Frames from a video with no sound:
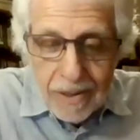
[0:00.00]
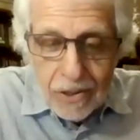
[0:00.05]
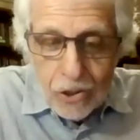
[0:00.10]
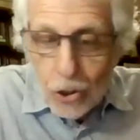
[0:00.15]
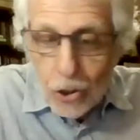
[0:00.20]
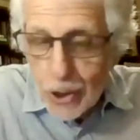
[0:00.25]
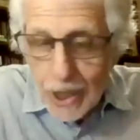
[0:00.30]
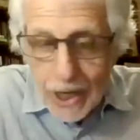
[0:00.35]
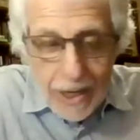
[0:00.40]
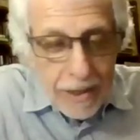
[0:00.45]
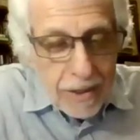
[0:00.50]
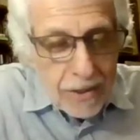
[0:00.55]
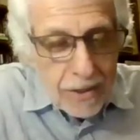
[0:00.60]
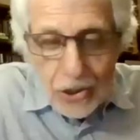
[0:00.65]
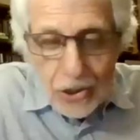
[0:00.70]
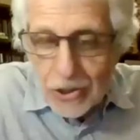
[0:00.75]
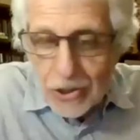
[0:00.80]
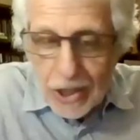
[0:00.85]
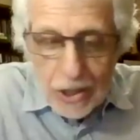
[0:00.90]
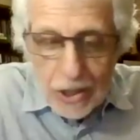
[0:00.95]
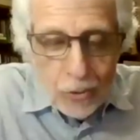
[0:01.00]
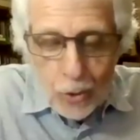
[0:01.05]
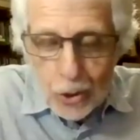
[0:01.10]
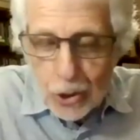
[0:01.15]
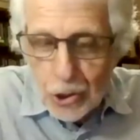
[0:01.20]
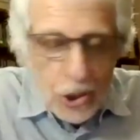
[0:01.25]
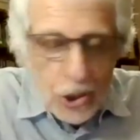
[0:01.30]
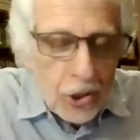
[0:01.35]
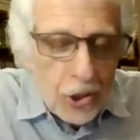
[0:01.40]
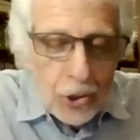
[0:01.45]
You can
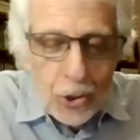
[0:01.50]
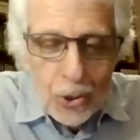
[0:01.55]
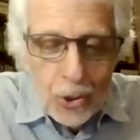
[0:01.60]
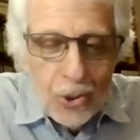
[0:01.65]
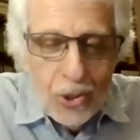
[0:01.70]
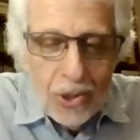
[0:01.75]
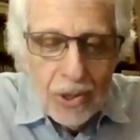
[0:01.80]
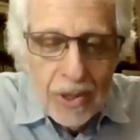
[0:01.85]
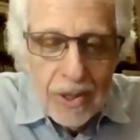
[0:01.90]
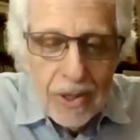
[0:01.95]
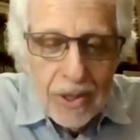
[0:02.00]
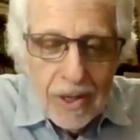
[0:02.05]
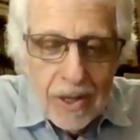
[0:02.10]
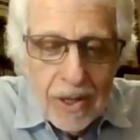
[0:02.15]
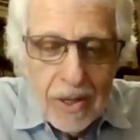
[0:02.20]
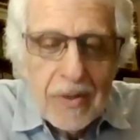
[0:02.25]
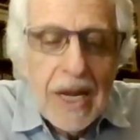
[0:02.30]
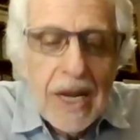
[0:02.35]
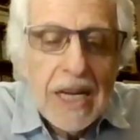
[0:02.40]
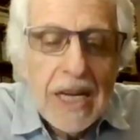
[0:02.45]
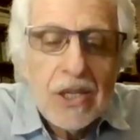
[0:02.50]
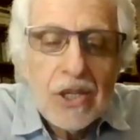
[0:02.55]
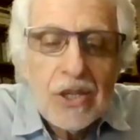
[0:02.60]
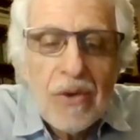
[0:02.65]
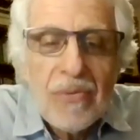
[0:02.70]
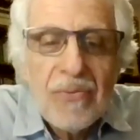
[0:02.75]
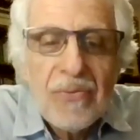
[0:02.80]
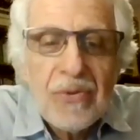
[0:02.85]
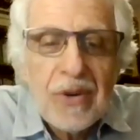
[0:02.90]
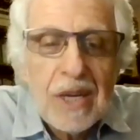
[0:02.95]
distinguish the two. That's
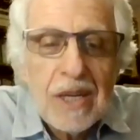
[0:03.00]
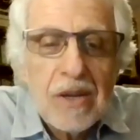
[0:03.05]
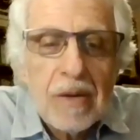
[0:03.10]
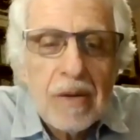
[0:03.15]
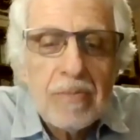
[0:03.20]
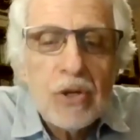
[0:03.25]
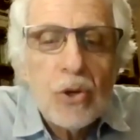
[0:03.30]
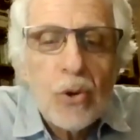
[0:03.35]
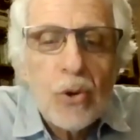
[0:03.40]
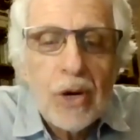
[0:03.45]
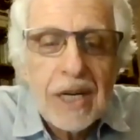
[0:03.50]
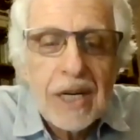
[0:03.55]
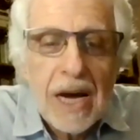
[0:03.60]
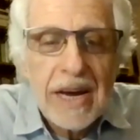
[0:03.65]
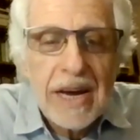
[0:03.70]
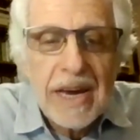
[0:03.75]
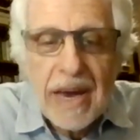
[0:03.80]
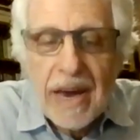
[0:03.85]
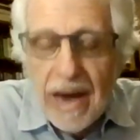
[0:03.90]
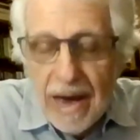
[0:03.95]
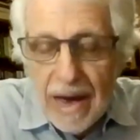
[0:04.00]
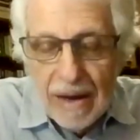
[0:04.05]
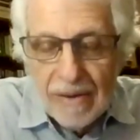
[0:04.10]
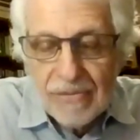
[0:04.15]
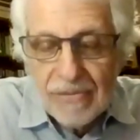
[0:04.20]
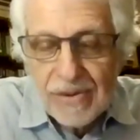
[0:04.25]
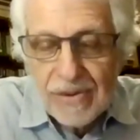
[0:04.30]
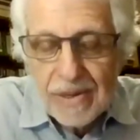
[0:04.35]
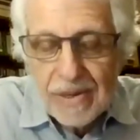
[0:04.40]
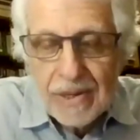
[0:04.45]
the freedom you and I
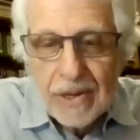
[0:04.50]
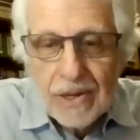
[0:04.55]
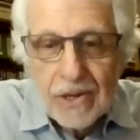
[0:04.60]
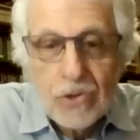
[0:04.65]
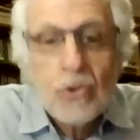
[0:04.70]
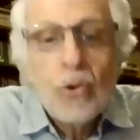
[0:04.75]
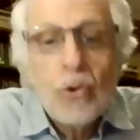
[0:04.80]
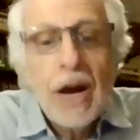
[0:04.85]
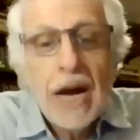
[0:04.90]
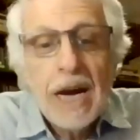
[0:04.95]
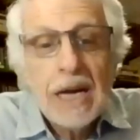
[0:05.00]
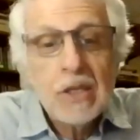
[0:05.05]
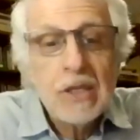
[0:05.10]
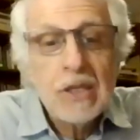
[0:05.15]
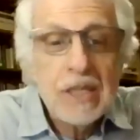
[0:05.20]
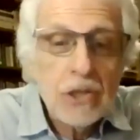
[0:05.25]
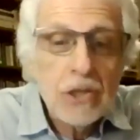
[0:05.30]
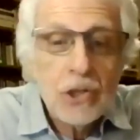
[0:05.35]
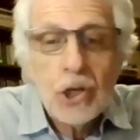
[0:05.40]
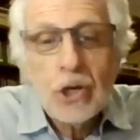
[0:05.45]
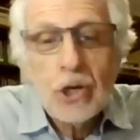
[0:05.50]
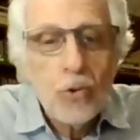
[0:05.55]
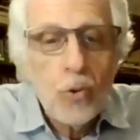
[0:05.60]
have to ask such a